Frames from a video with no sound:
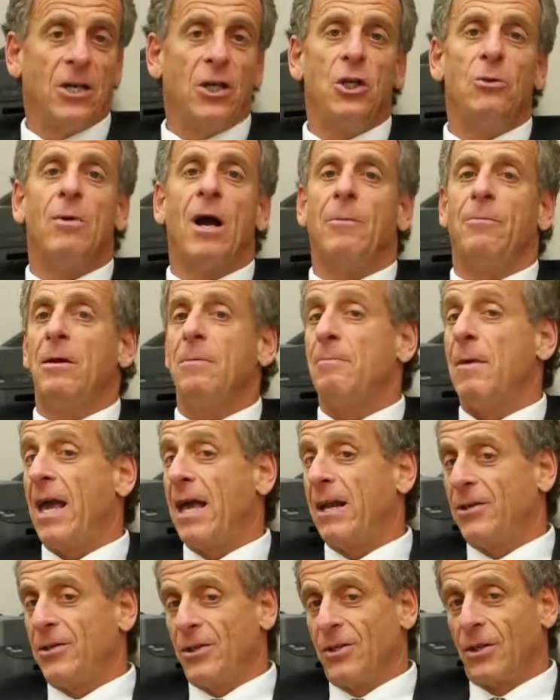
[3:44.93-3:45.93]
You might be
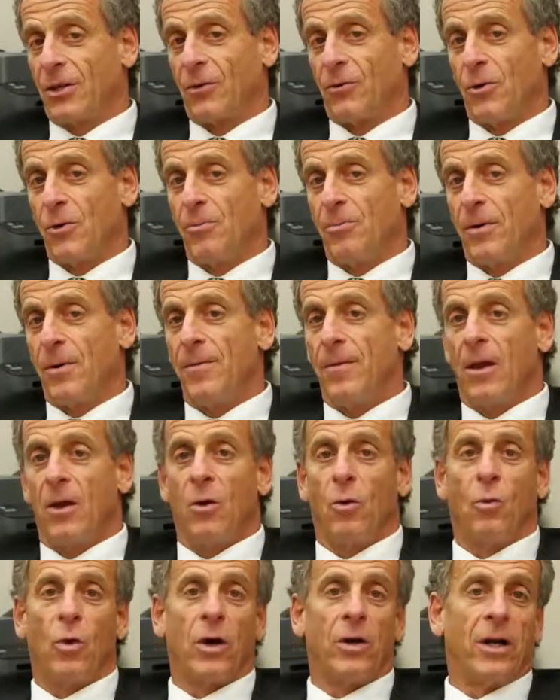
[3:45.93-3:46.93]
managing a group
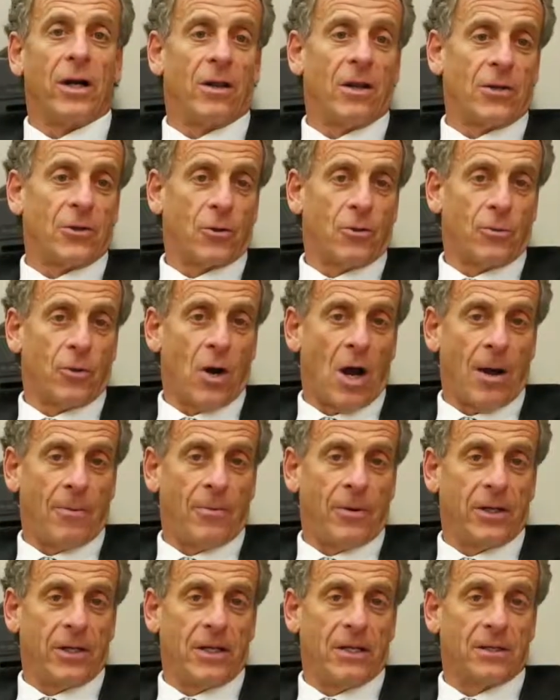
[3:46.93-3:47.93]
where intellectual
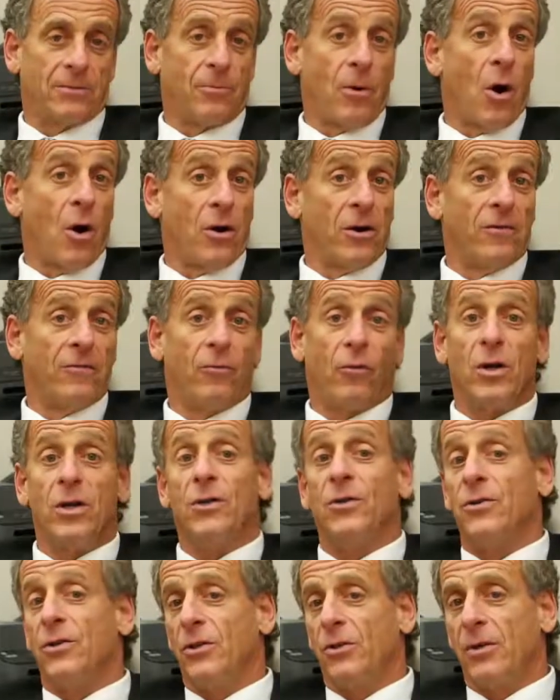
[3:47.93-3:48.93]
property is part of what
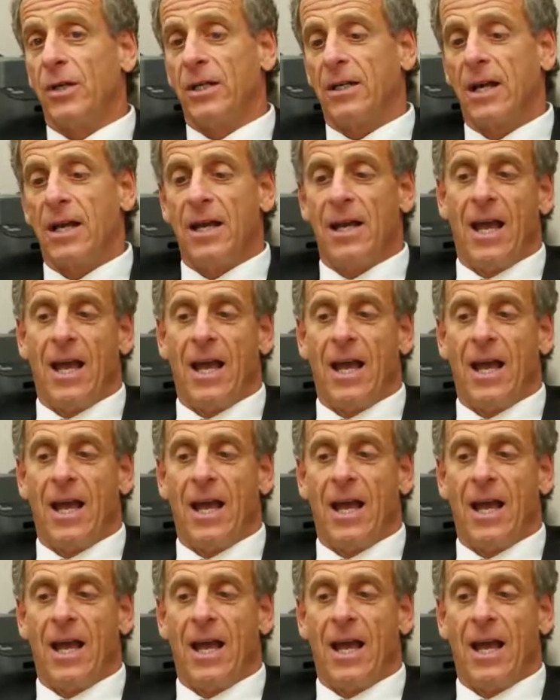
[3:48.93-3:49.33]
you're doing.